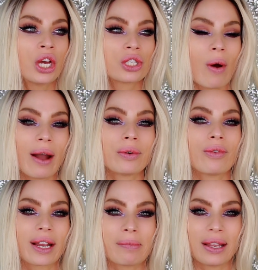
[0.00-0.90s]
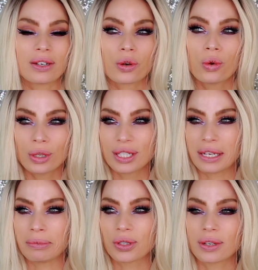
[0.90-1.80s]
So I would recommend cool
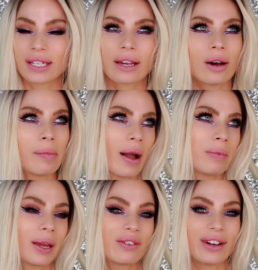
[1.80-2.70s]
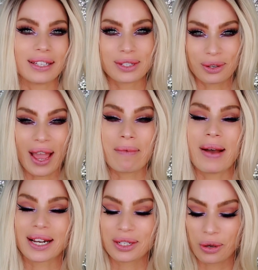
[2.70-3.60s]
steam. So I was like, oh, how am I gonna find this? So yeah,
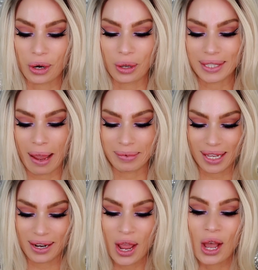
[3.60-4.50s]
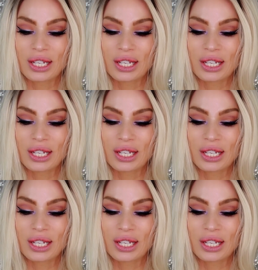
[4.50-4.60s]
back to good old Amazon.